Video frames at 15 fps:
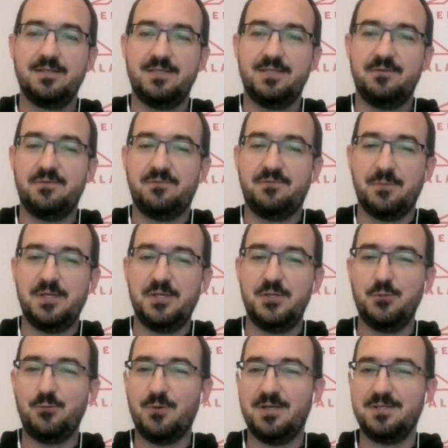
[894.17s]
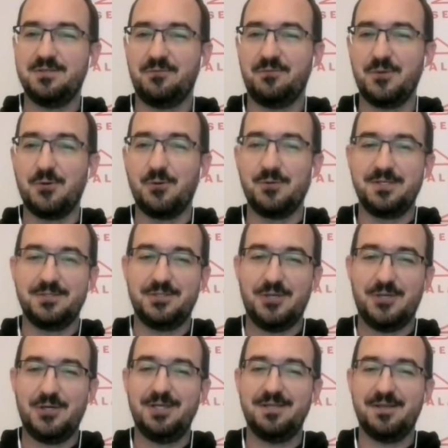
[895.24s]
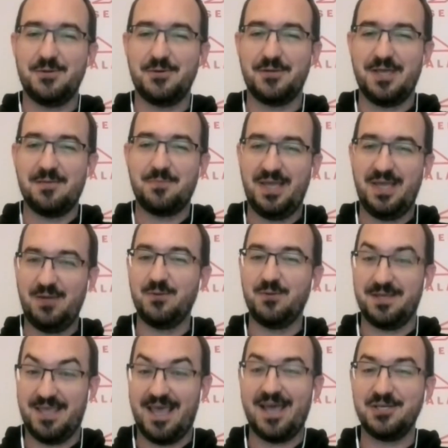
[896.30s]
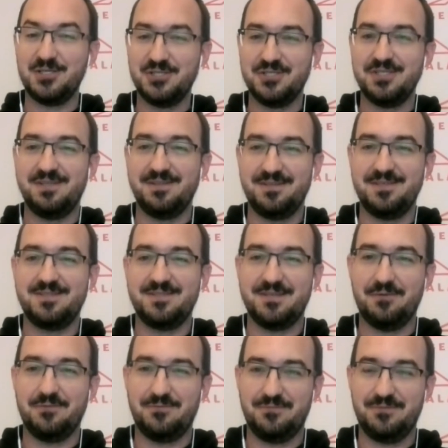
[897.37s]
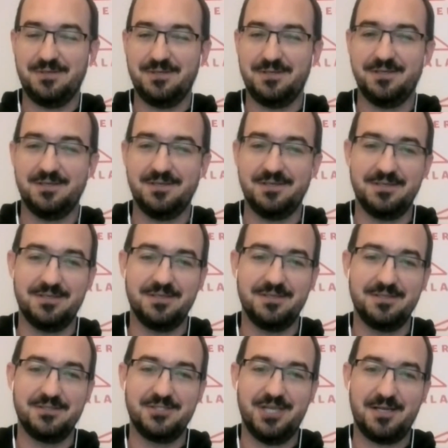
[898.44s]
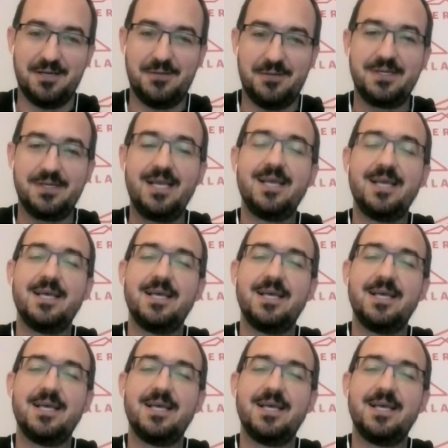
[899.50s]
different from the US, if you go in a Target that you can pay with cash in this self-checkout,